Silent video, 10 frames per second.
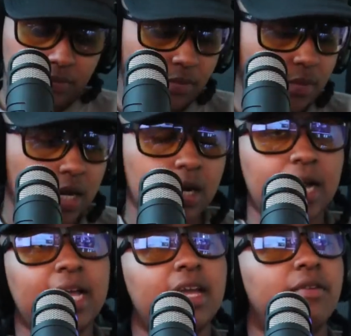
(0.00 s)
Uh,
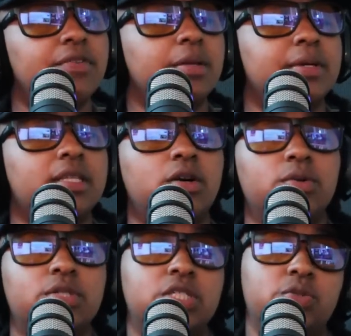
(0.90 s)
how y'all feel about the
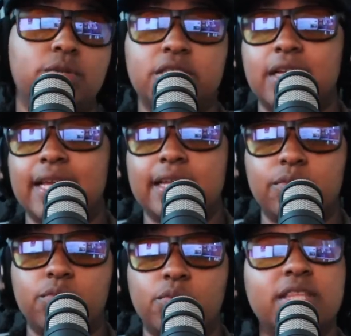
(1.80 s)
whole situation
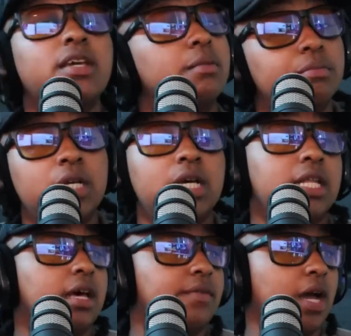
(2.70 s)
and with him.
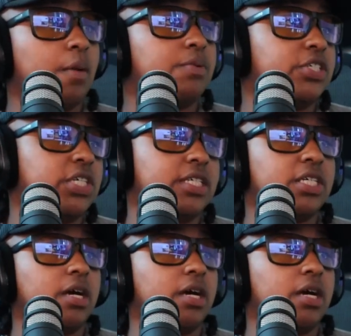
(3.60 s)
Love y'all. Appreciate y'all.